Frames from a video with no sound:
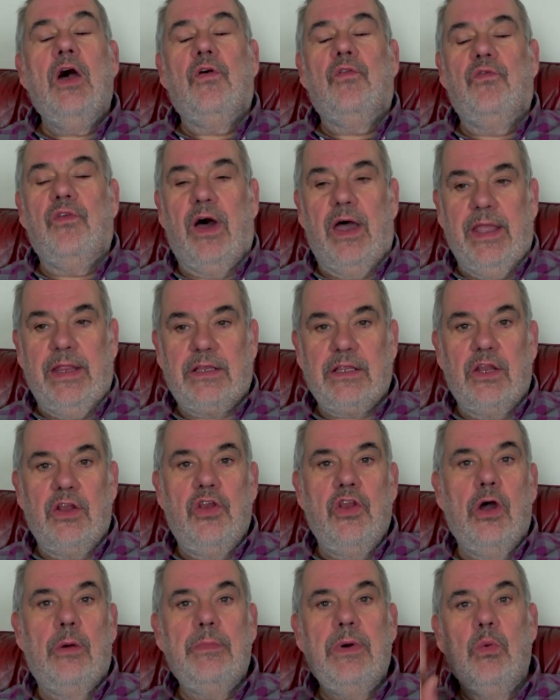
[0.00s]
Right,
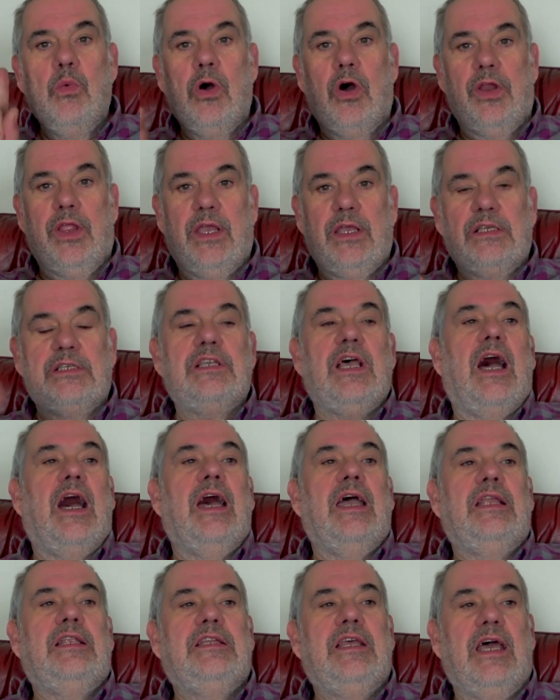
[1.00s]
number one is
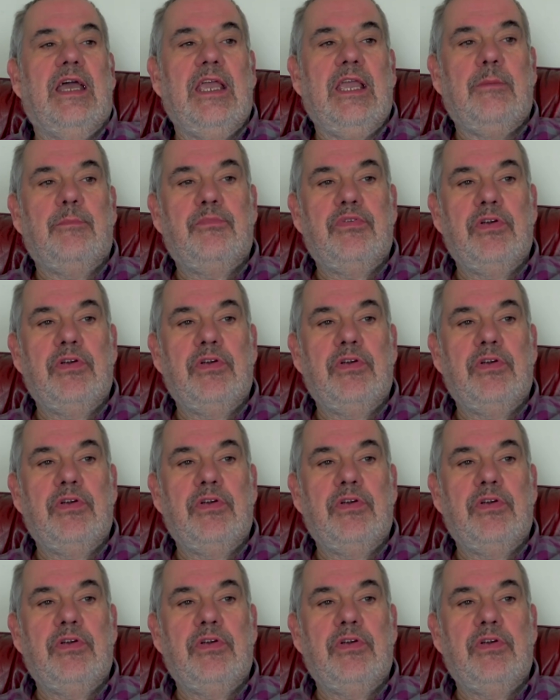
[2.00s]
I take